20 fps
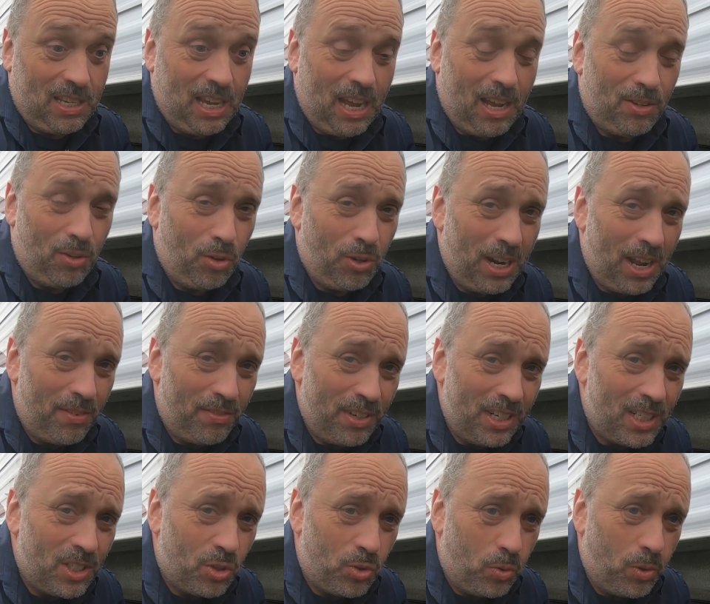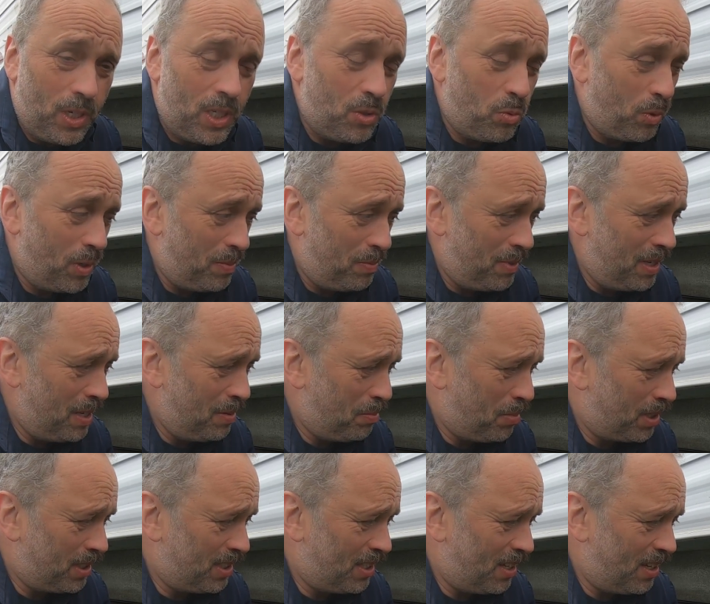I don't have X-rays with me,
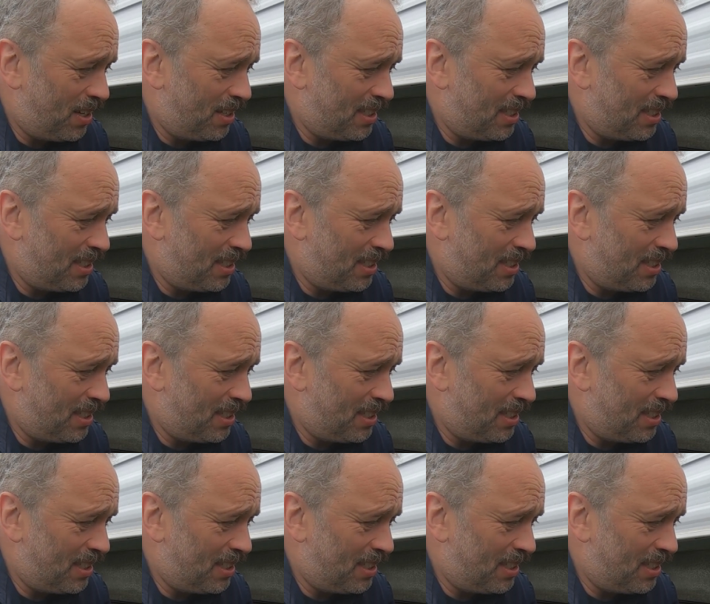but